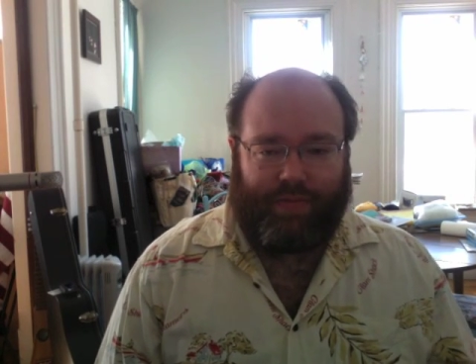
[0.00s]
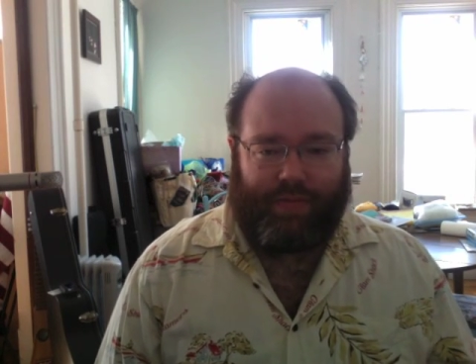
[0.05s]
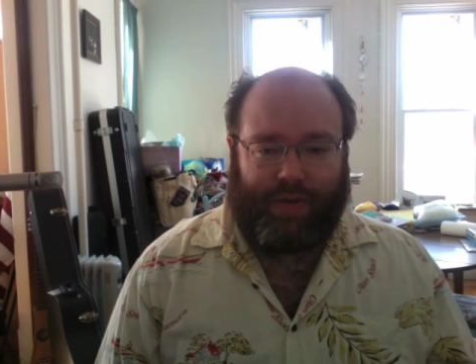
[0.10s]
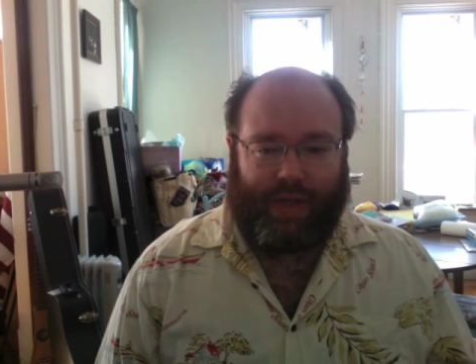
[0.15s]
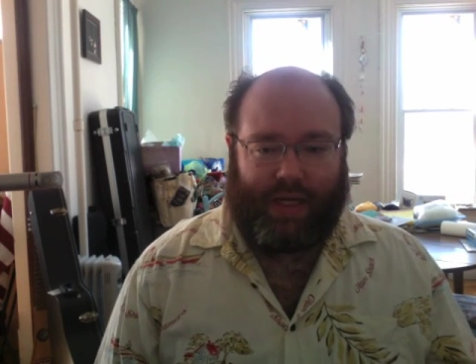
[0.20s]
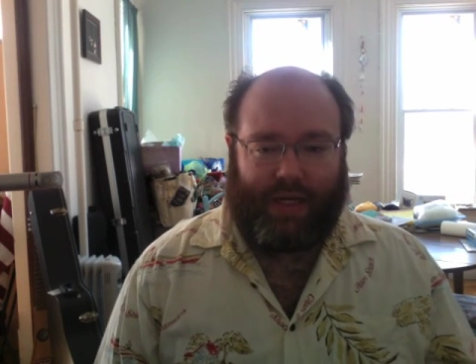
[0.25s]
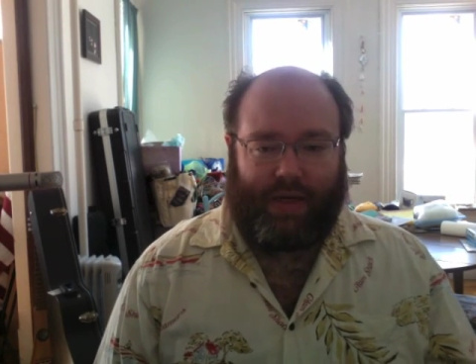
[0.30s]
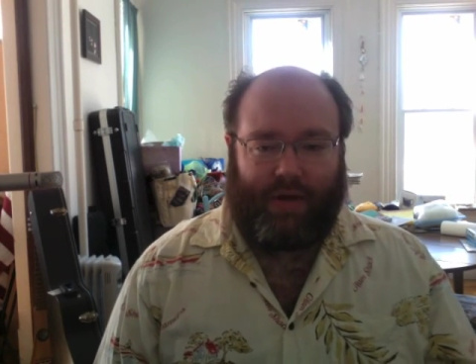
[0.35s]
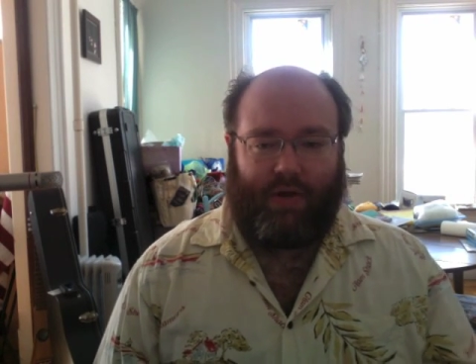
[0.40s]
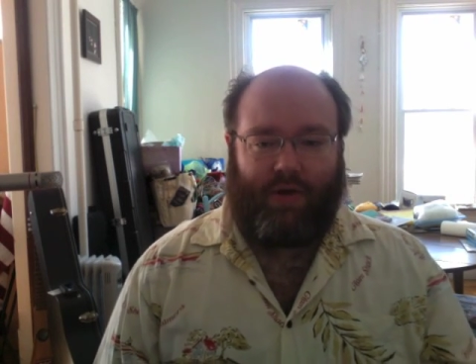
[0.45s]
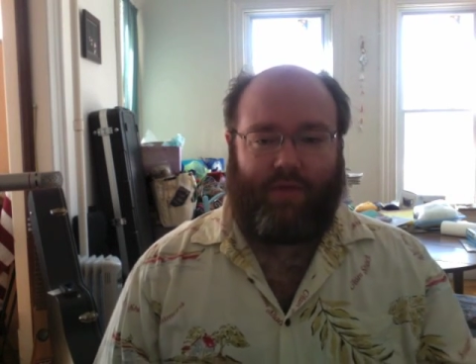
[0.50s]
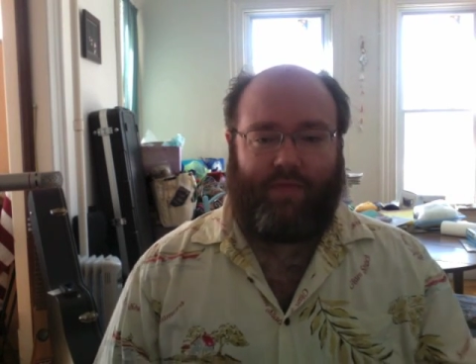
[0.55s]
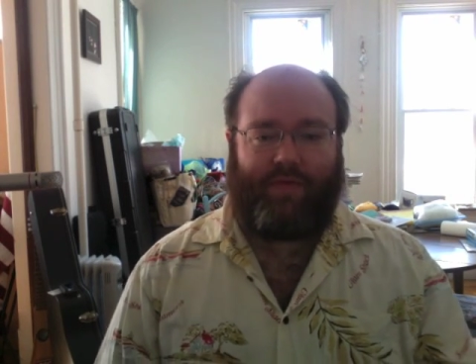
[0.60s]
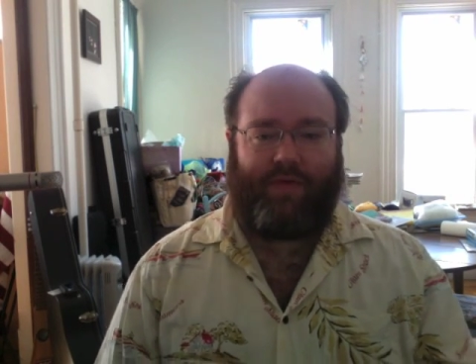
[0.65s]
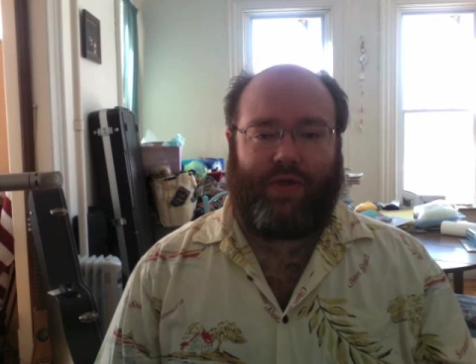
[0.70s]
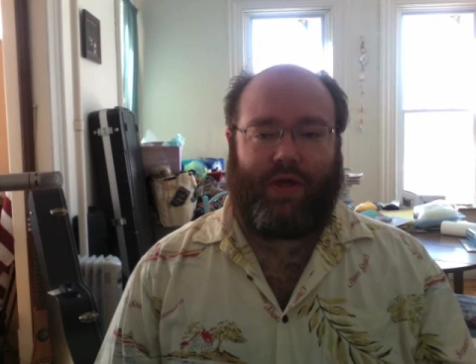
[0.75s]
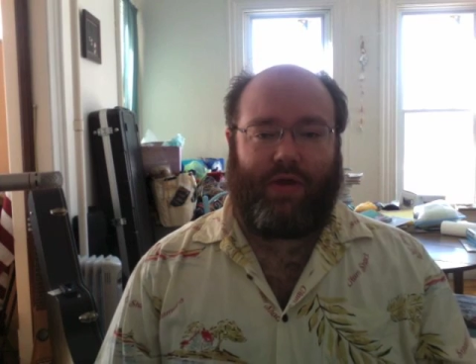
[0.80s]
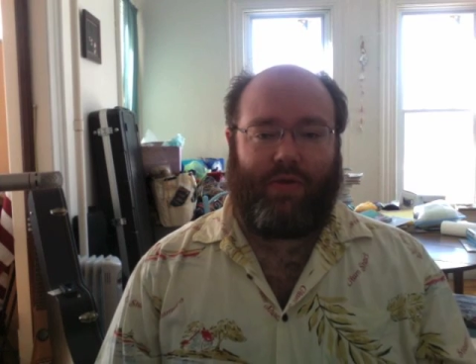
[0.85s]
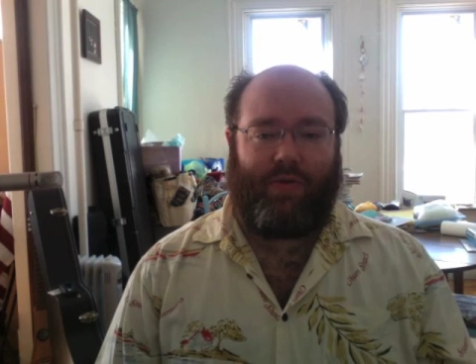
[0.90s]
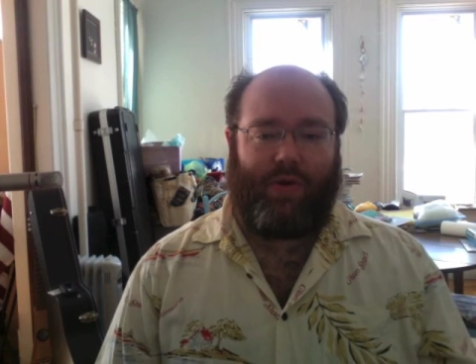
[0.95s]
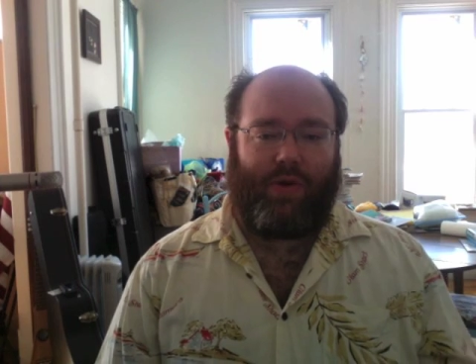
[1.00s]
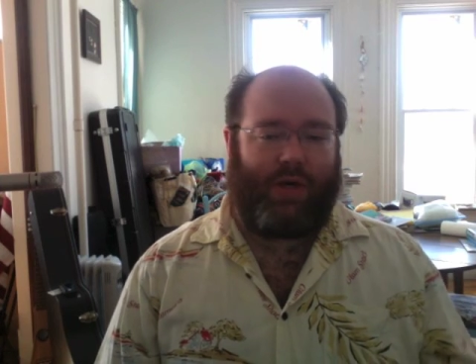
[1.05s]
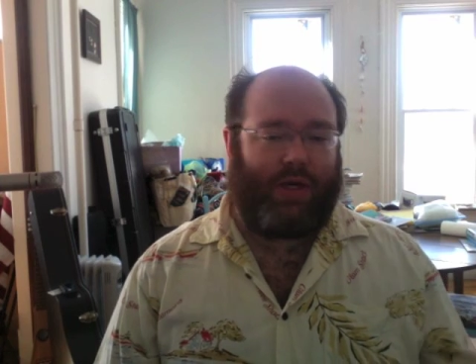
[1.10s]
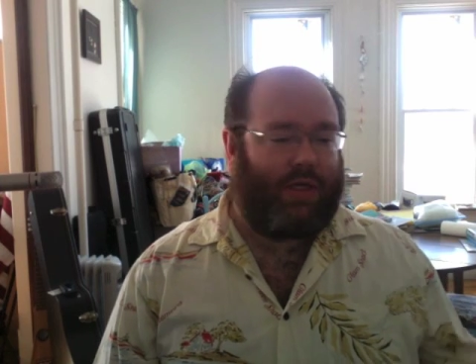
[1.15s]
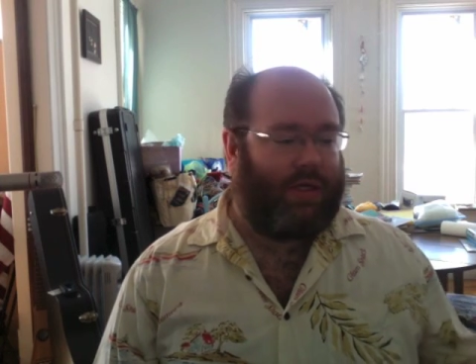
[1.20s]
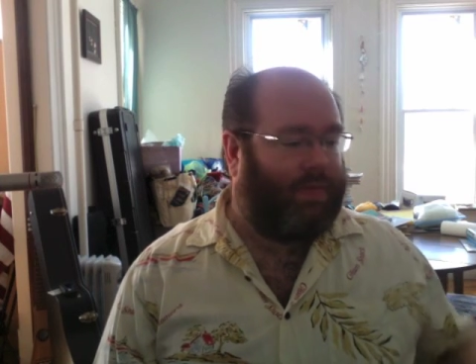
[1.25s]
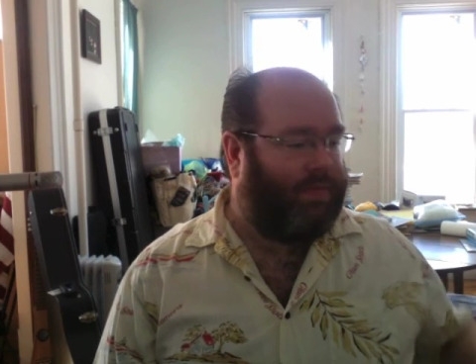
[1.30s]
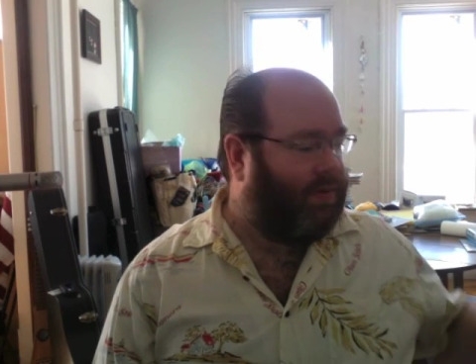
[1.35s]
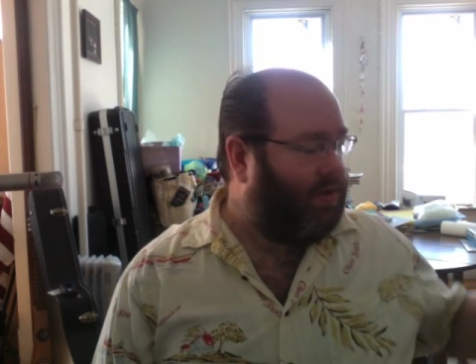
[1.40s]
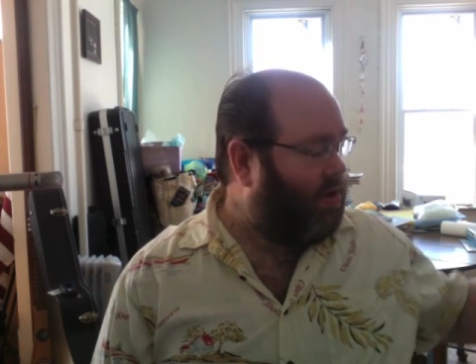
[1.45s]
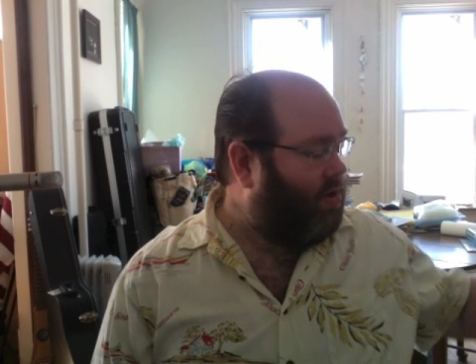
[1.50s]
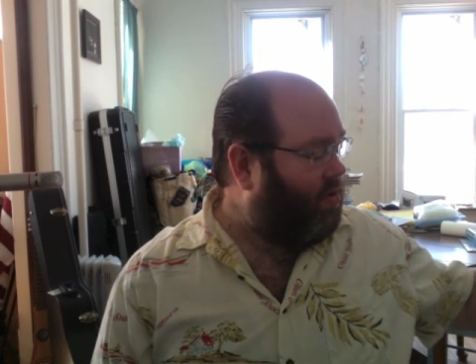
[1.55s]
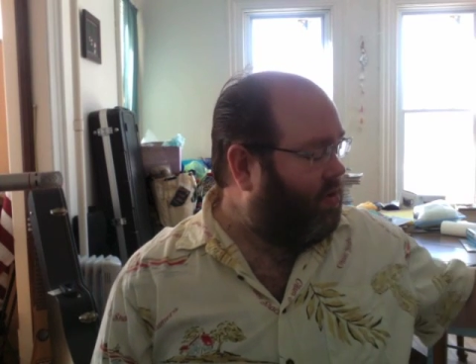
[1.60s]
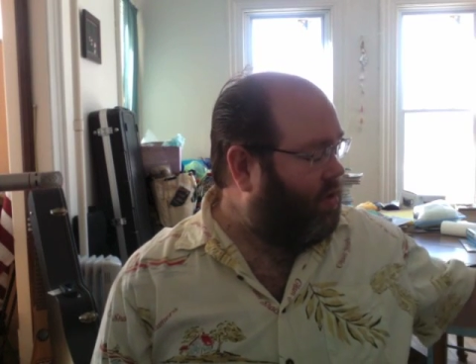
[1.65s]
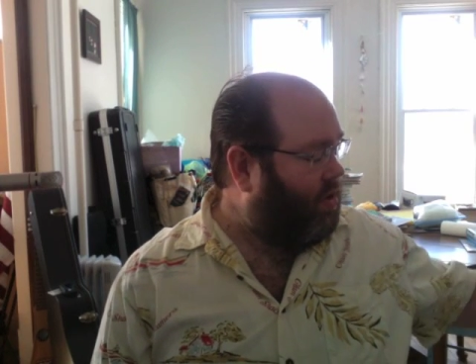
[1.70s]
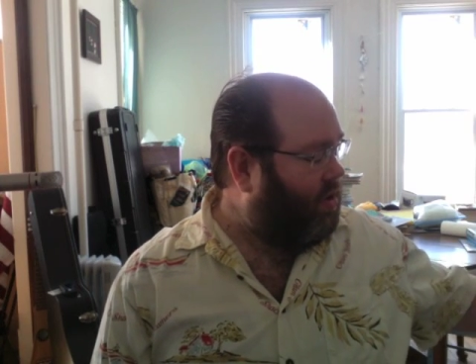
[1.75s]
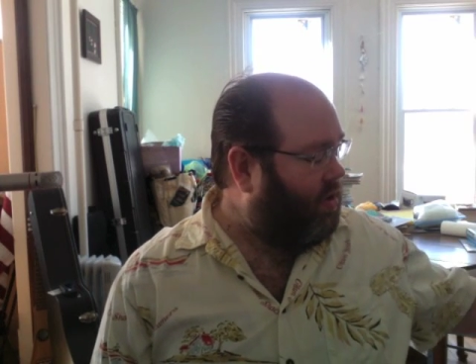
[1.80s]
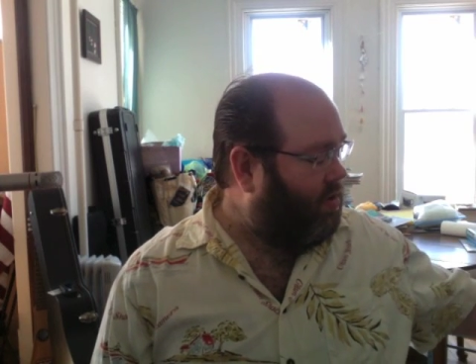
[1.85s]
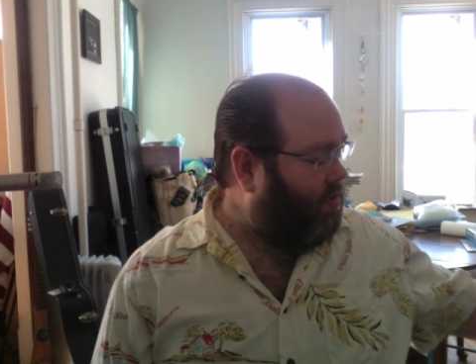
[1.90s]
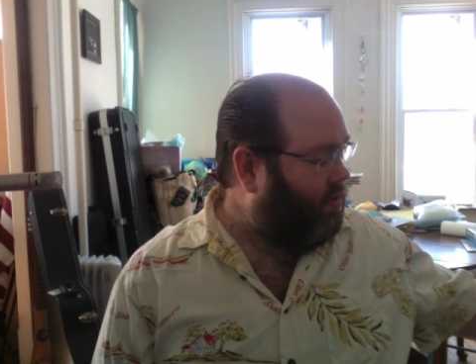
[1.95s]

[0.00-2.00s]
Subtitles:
But hopefully, it won't explode,